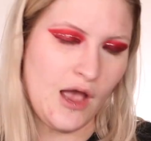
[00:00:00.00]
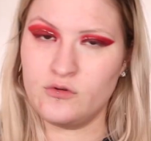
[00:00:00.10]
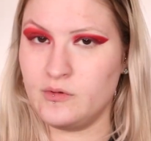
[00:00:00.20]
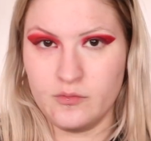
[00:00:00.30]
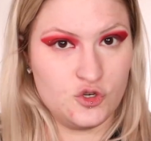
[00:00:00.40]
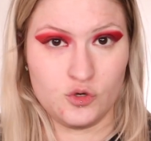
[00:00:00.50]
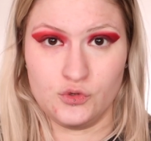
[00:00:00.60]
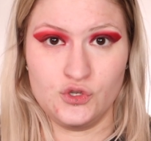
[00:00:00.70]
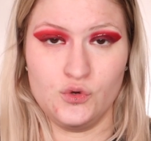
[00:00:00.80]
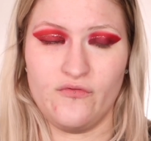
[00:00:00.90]
I would be
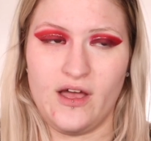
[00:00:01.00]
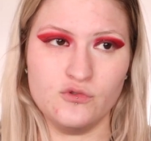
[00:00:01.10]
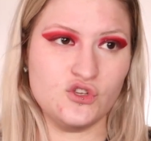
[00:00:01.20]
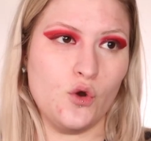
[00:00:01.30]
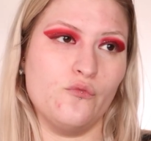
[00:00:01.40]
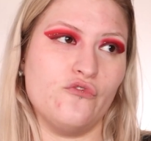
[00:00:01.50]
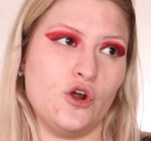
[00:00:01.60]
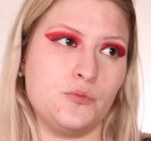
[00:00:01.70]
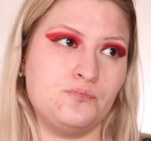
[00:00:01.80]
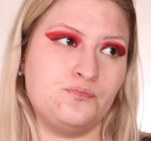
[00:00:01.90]
miserable too if I was home
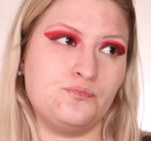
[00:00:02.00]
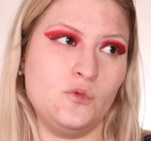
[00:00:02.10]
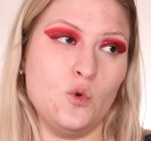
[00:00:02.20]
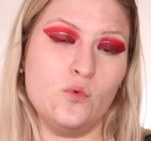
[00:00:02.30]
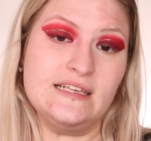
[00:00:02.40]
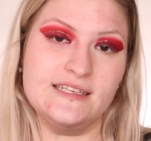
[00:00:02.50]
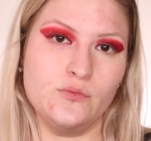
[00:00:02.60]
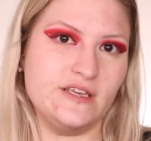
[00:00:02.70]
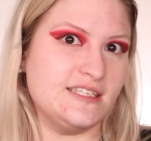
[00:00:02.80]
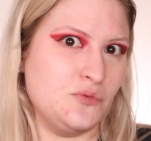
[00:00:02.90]
for weeks
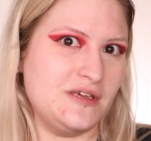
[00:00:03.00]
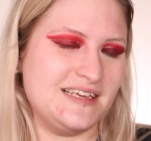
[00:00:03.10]
and weeks and